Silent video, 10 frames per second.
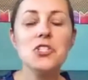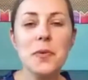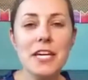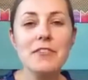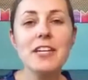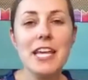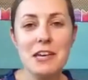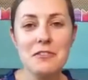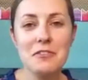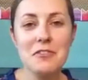So even
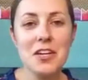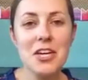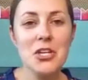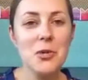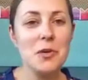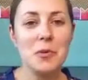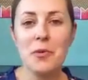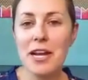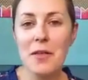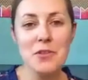if you were to
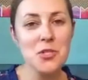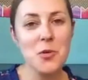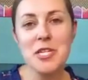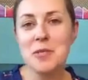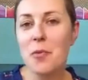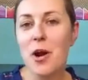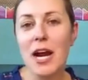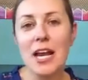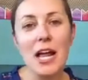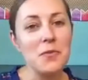print out this choice
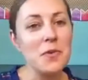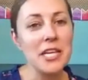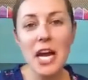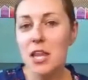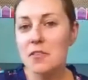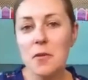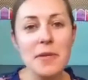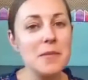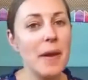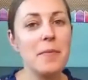board on a really colorful
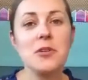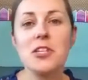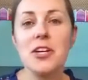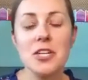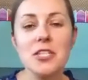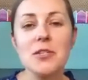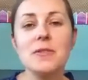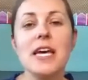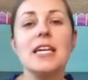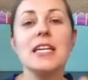piece of paper so they couldn't
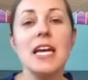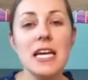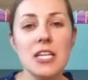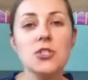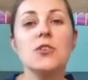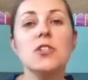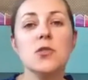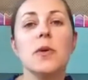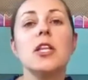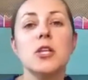lose it,
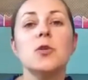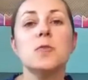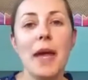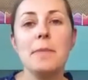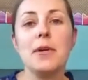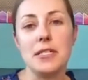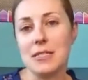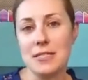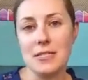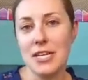students will lose
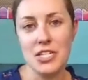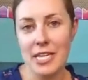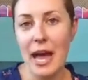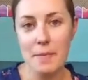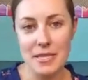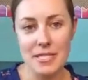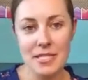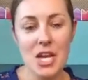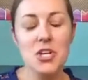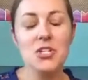papers. It just
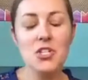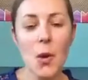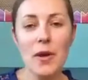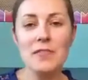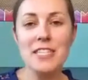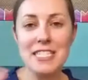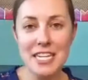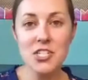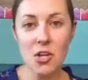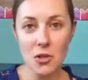happens. So if it's
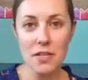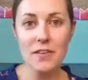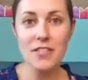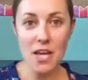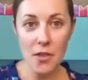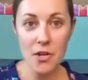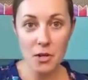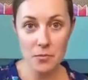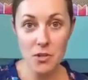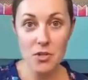digital, if it's on their
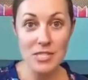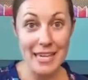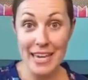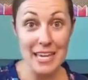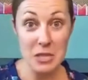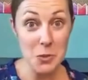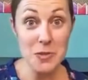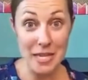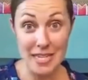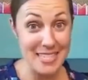computers, they can't
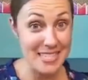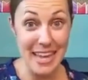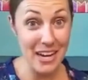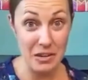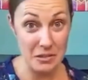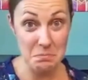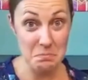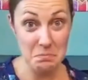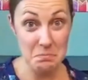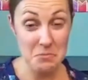lose it. It's there.
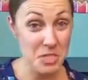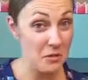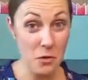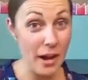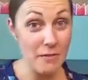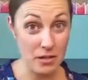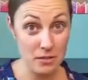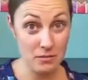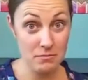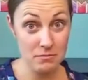It's there forever.